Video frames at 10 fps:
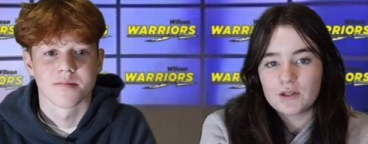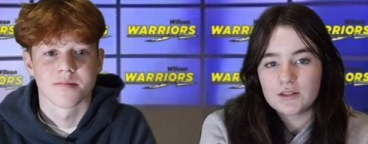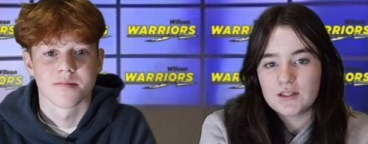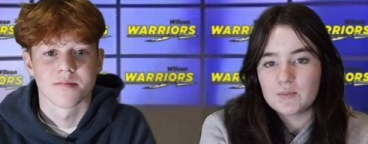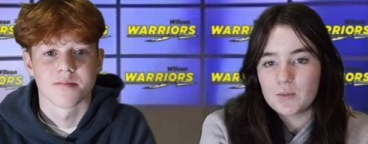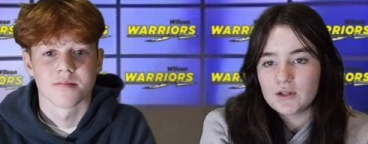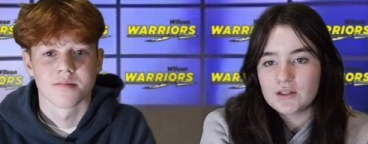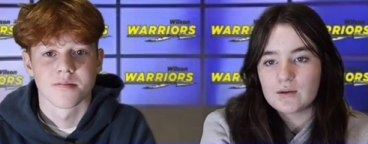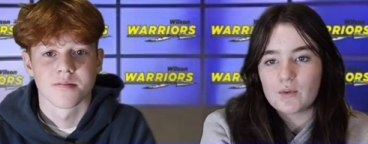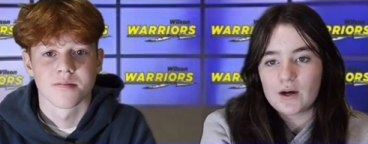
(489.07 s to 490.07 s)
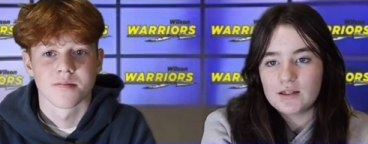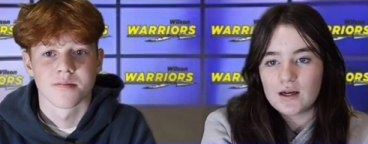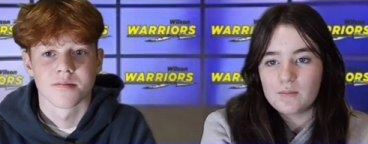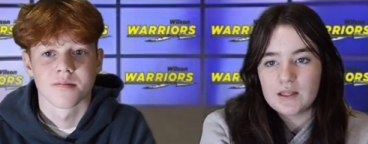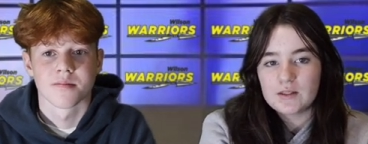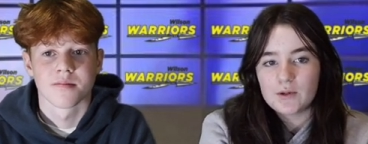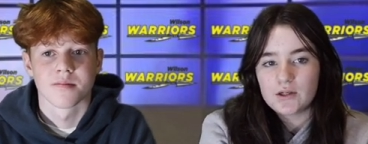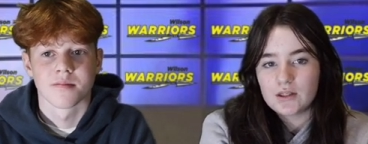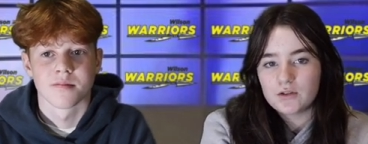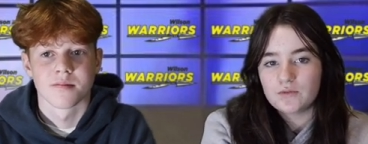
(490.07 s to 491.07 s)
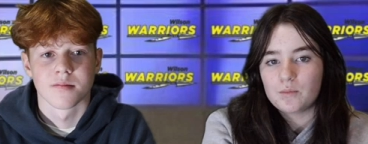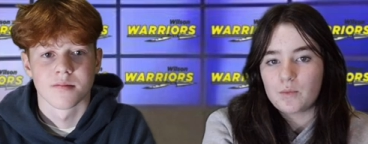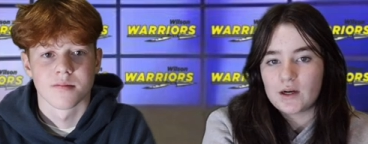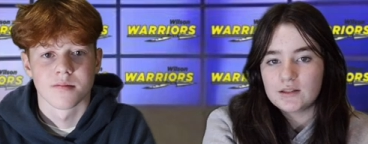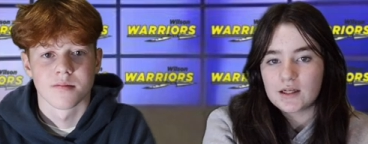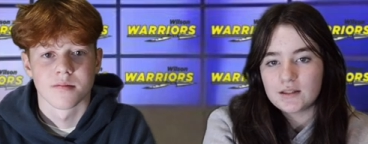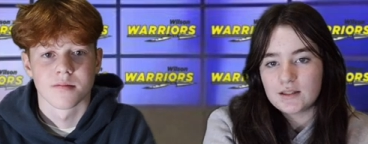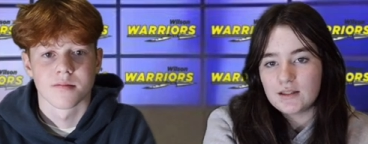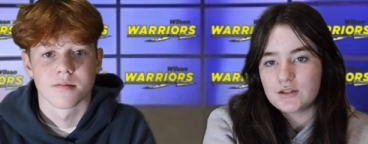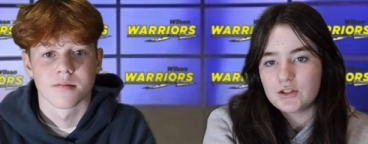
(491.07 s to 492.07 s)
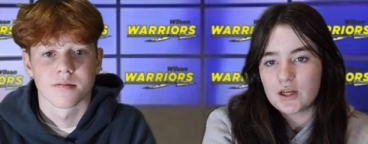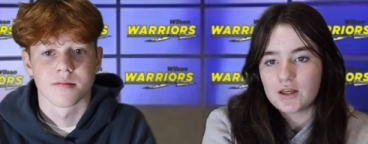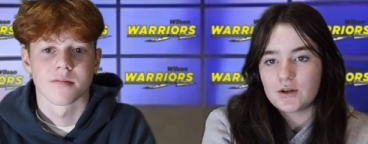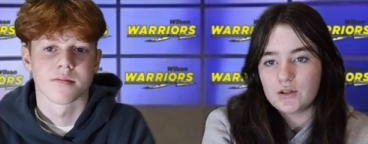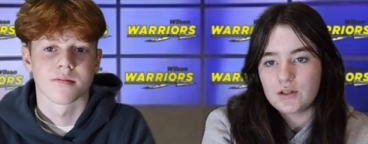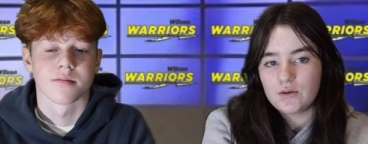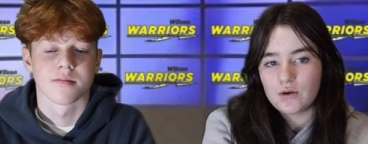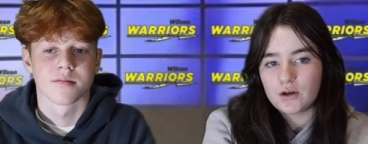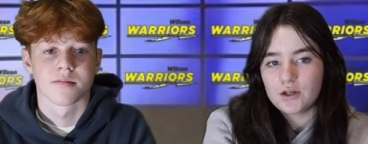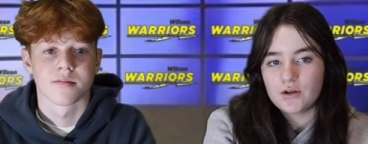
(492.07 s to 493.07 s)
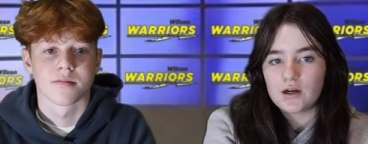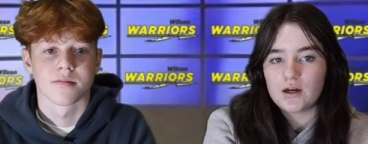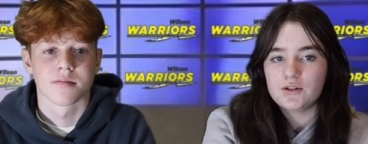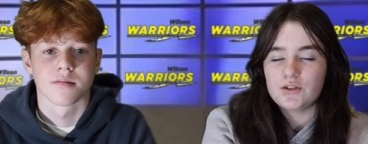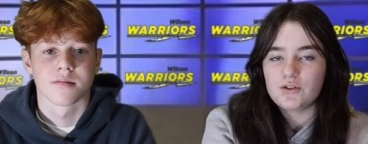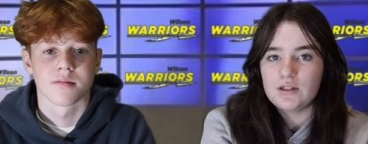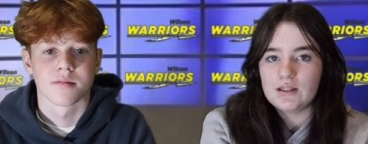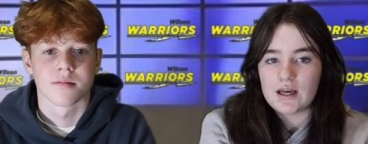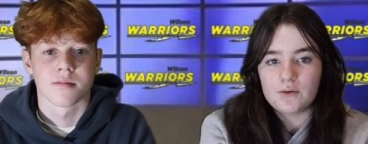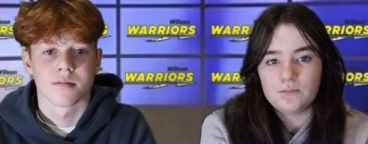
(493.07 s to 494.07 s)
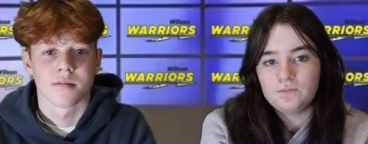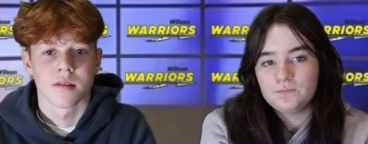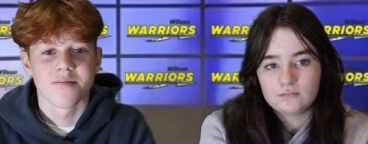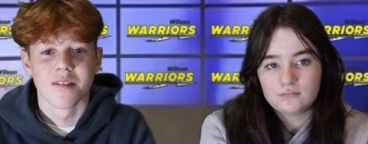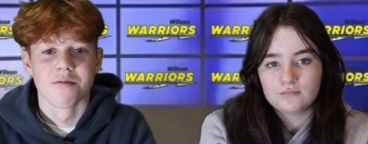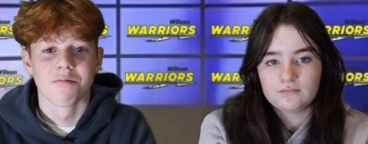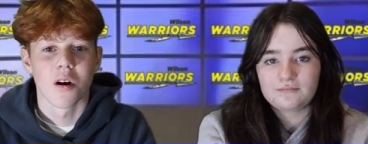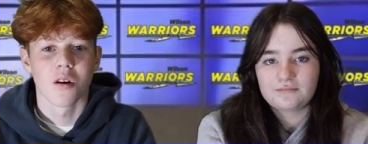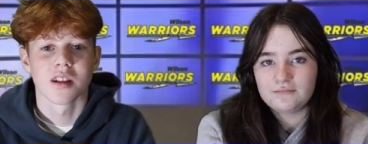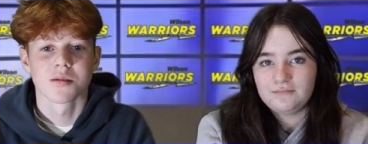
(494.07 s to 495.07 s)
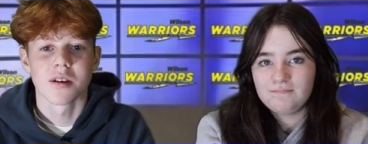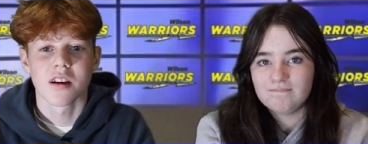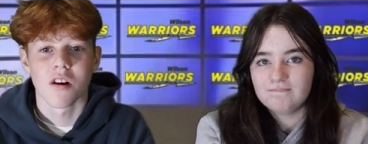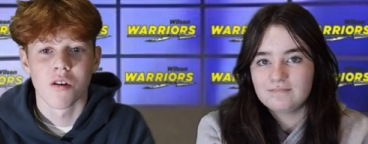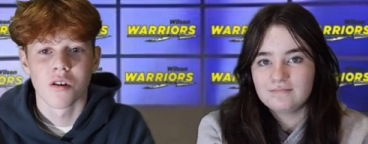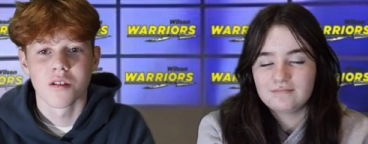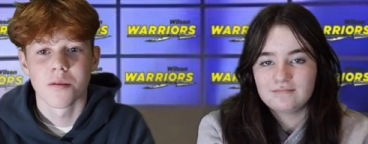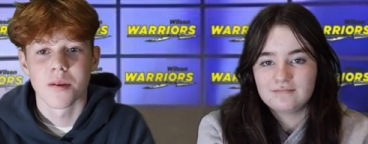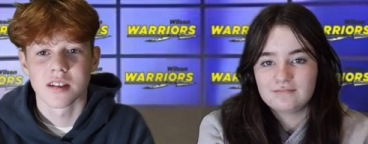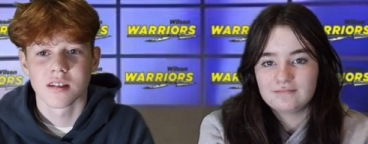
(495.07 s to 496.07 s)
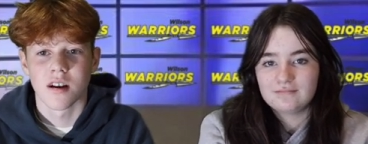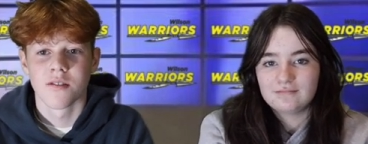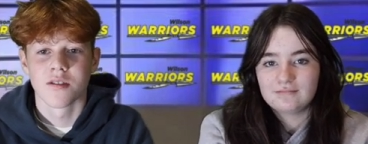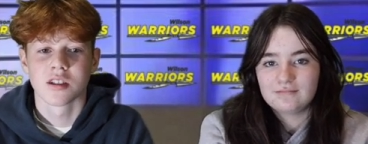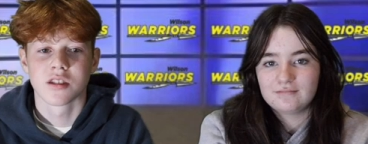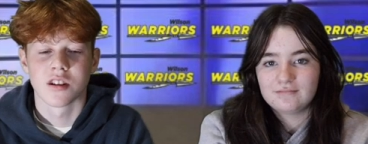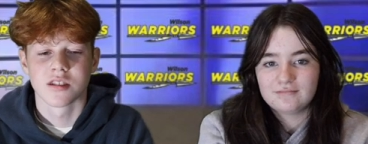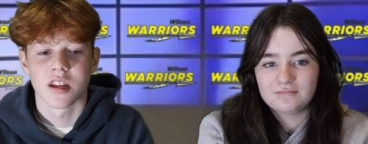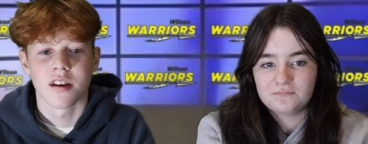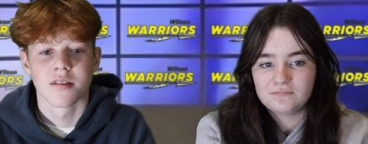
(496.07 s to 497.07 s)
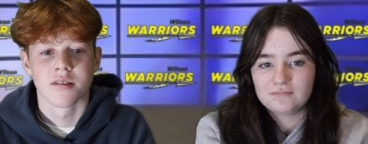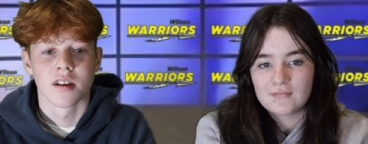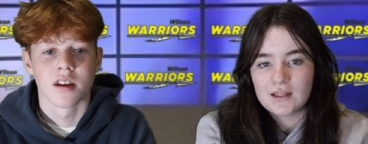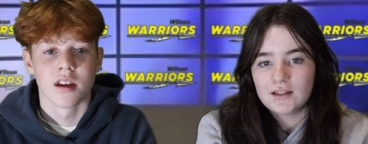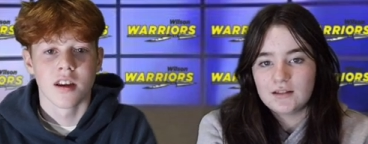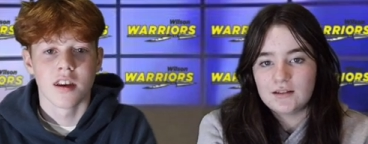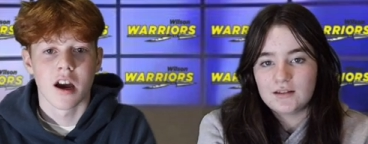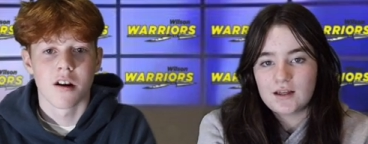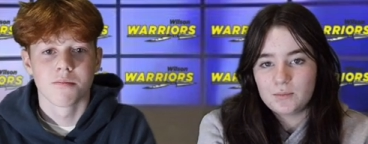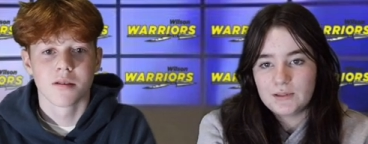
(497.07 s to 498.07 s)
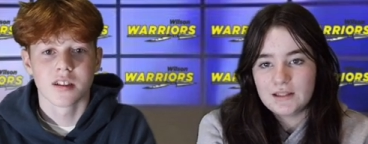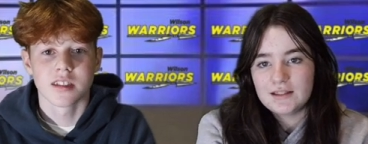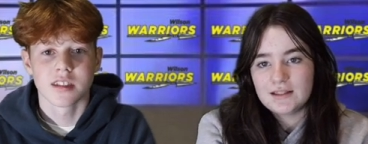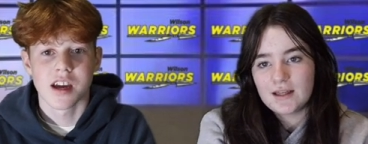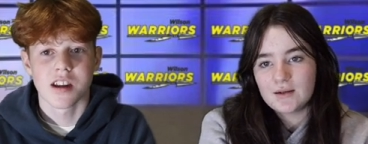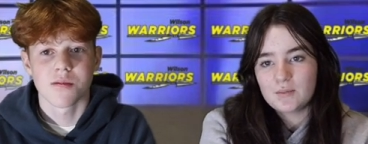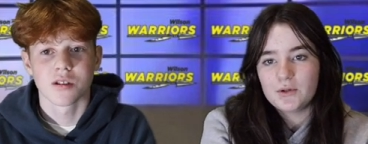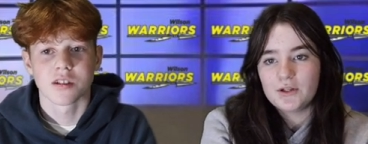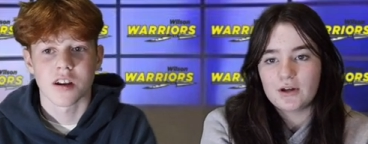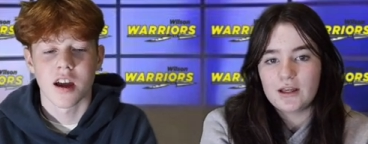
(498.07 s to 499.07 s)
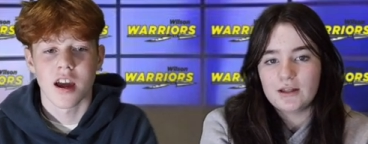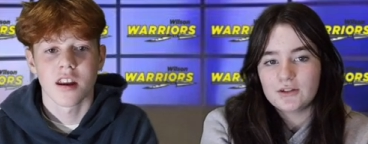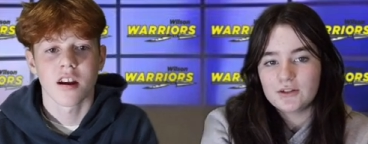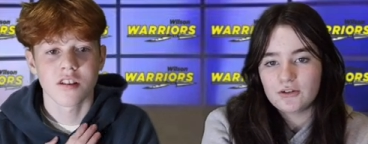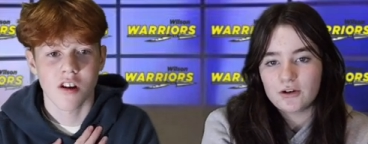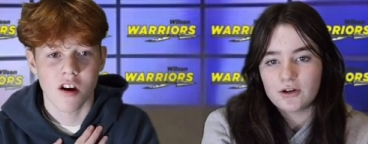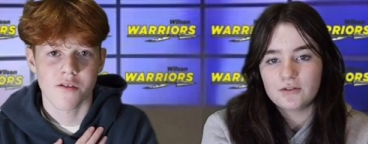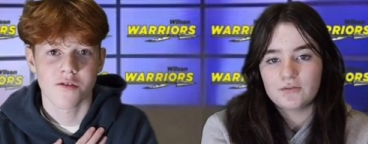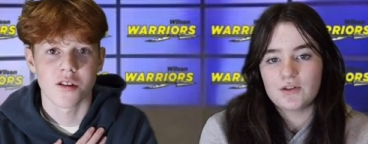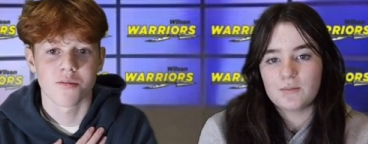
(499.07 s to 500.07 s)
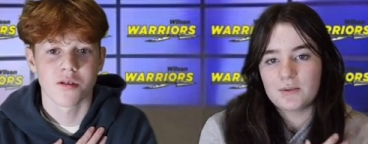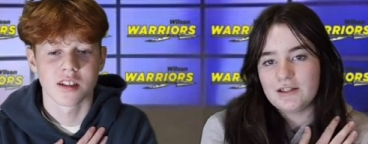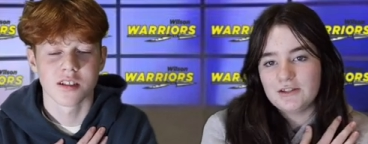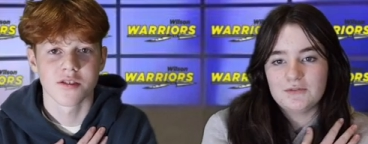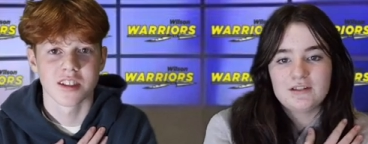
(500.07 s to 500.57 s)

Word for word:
Speaker 1: want to sport some Wyandotte baseball gear from Wyandotte Tees, check out the QR code on the screen now.
Speaker 2: Well, let's make all the best of this Thursday. Now, now please, please stand, stand and put your hand on your heart for
Speaker 1: the Pledge of